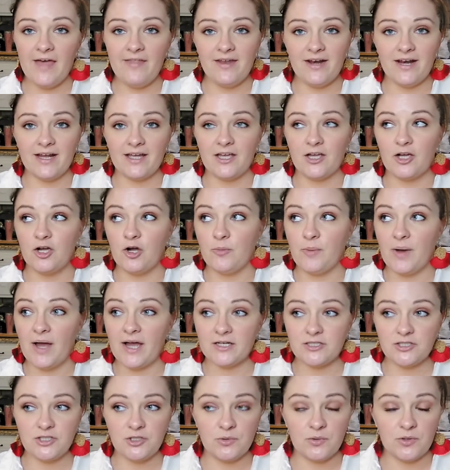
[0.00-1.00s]
And then I can go
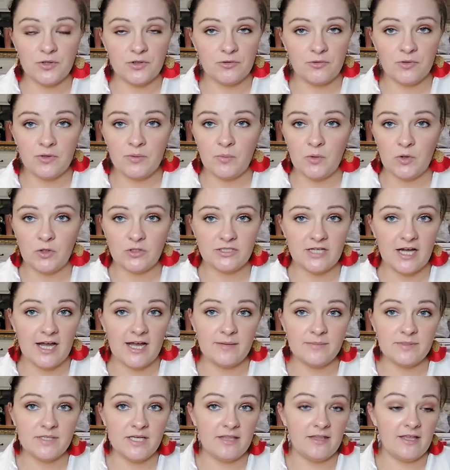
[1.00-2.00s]
back two or three more
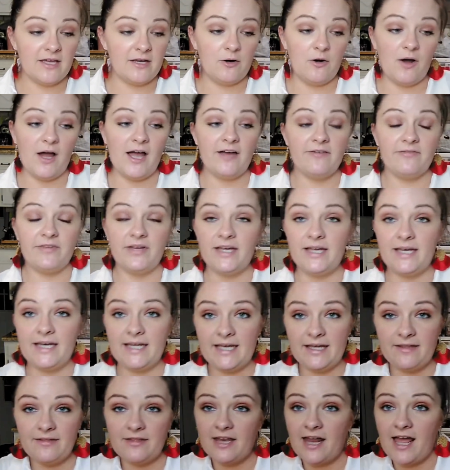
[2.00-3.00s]
times and they don't have
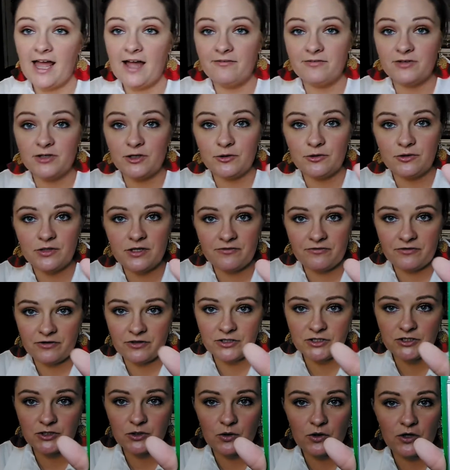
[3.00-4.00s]
any. And then I have to go to a
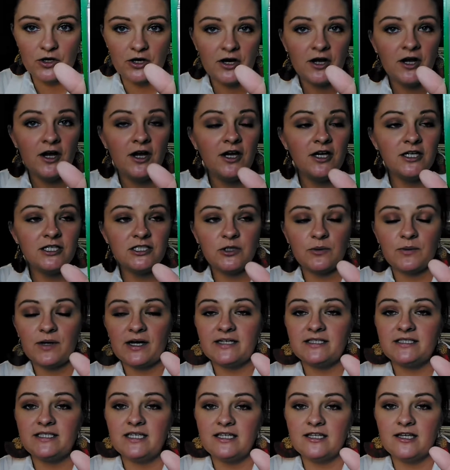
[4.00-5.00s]
different store. So when
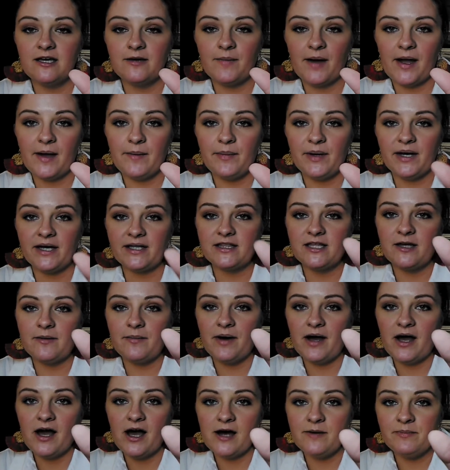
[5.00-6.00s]
I see them, I pick
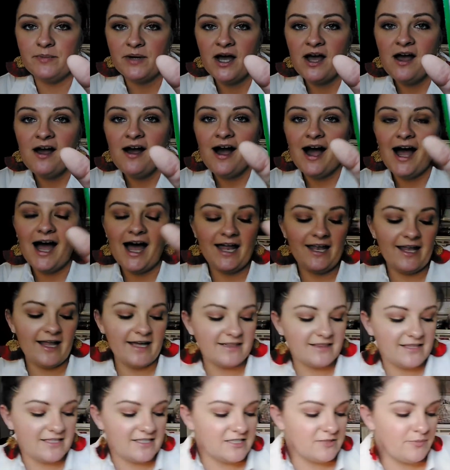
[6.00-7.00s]
them up. I
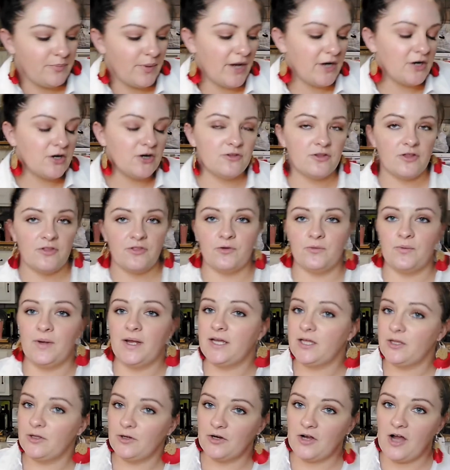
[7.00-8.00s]
like these better than the
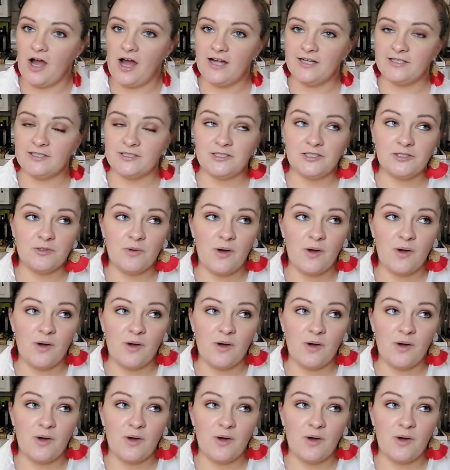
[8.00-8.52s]
regular cotton